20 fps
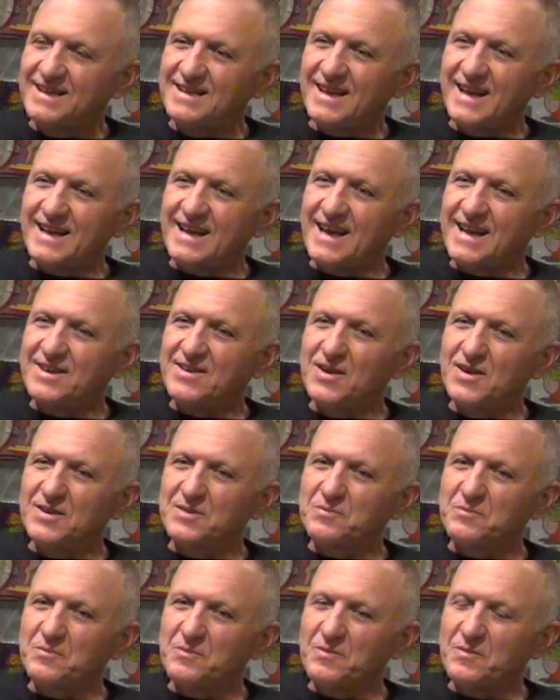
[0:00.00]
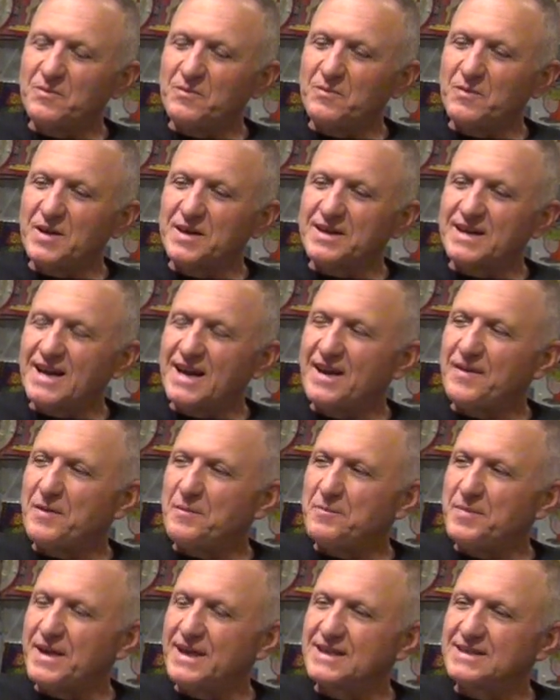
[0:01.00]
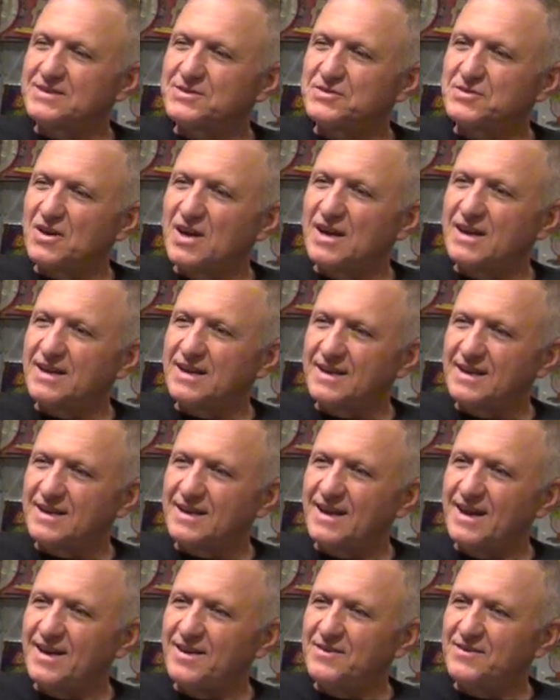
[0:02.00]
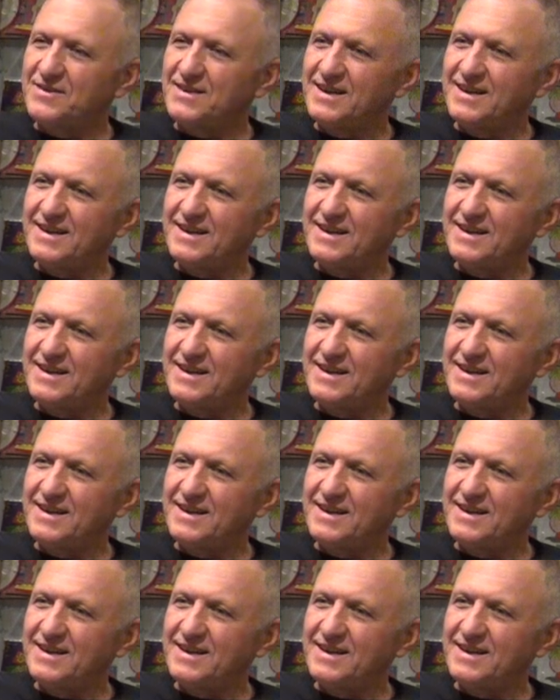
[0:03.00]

Like, I called one guy the biggest drunk in town,